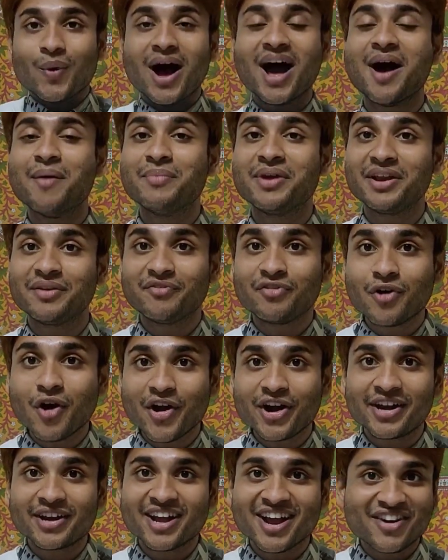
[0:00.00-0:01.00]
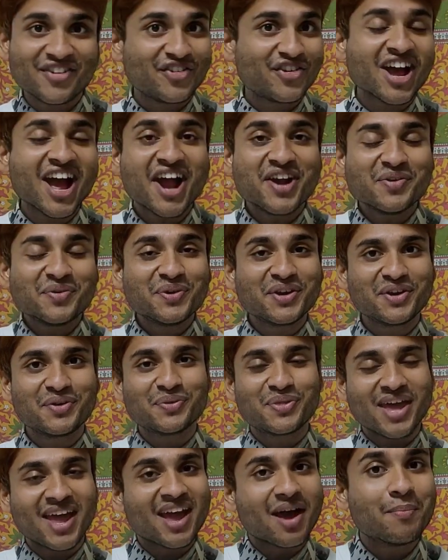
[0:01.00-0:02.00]
I'm in foreign country, I don't need
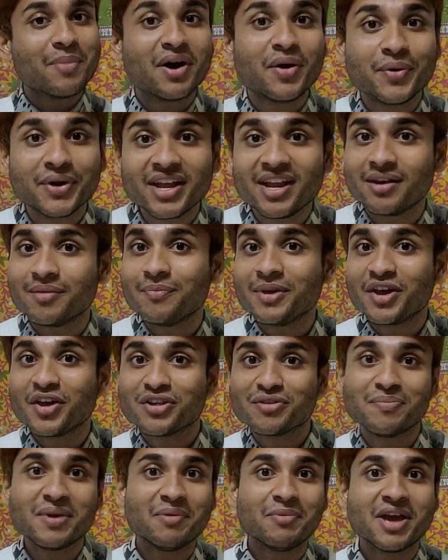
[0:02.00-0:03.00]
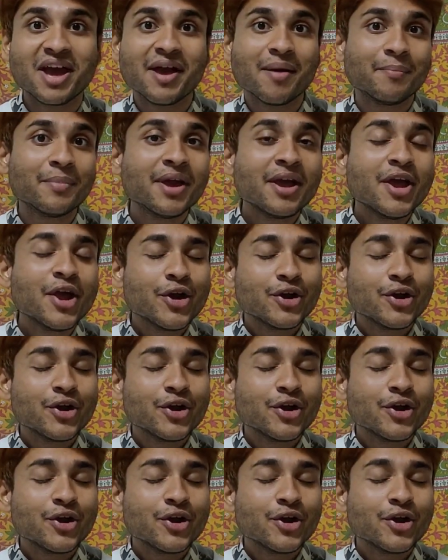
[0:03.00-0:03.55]
to think about it because maybe I'm